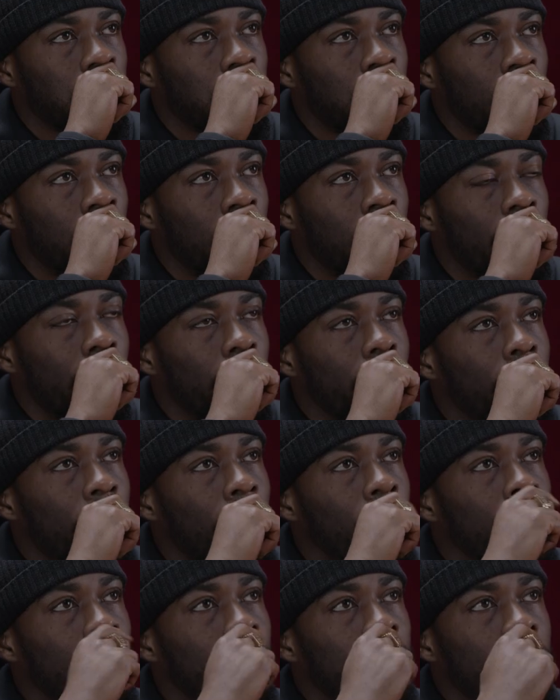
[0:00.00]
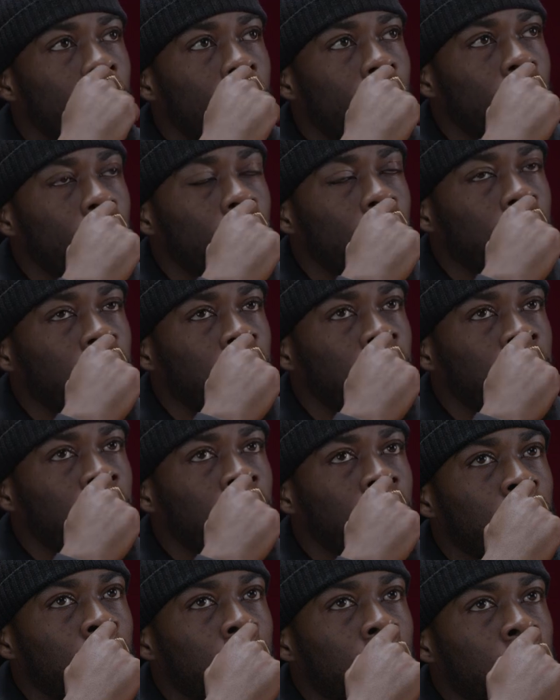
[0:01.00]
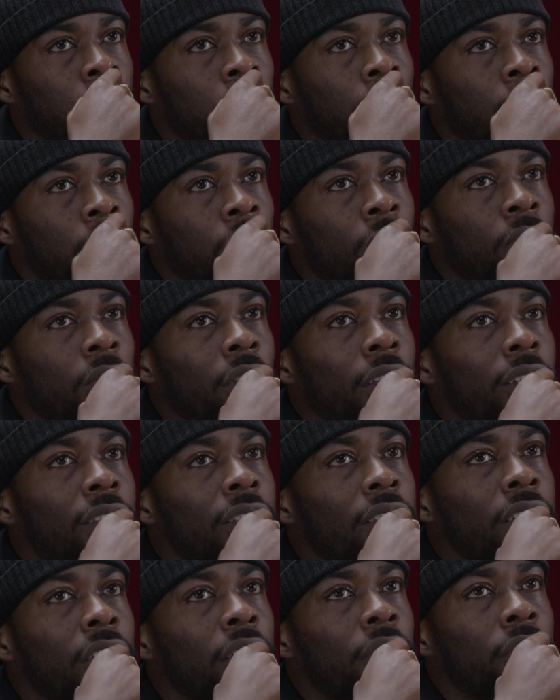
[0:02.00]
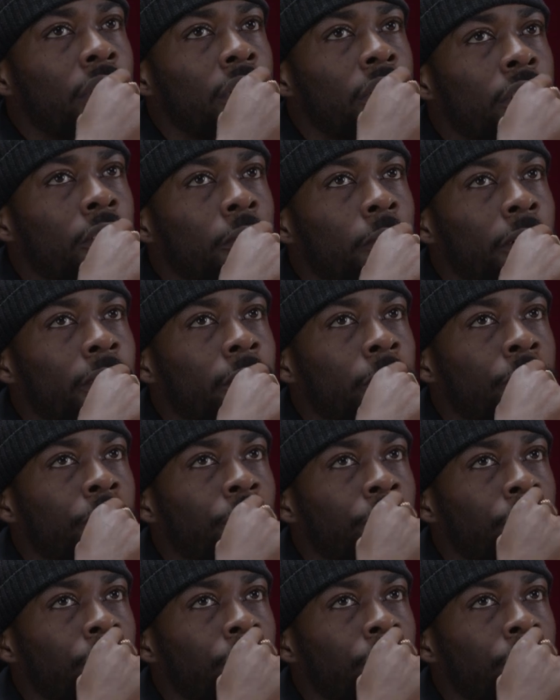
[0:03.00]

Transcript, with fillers: Nah, hippos are... They're serious, man.